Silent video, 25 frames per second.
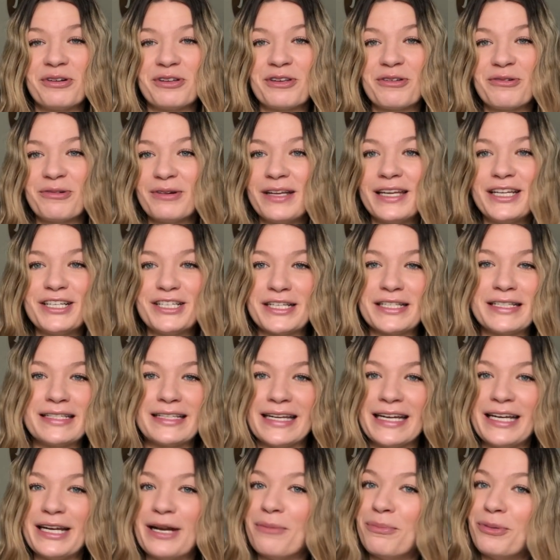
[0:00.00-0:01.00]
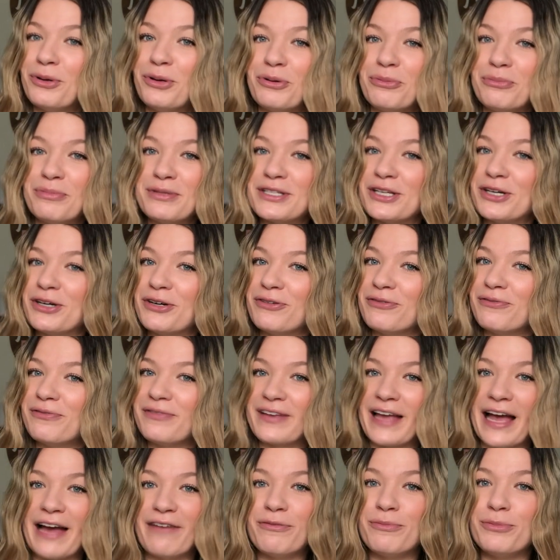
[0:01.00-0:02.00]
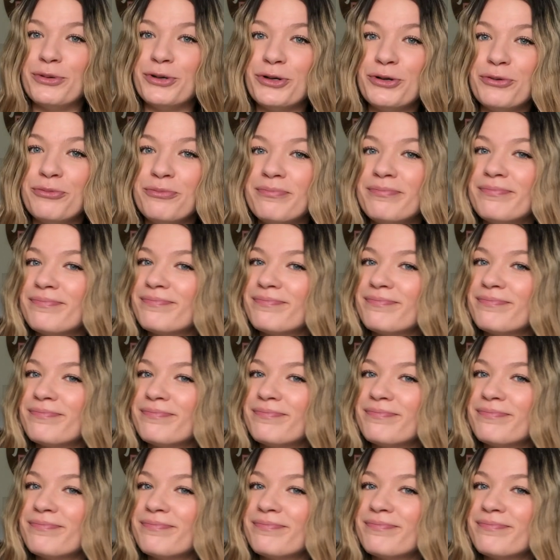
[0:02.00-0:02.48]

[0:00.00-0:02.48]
You really just need a boob. So if you have a boob,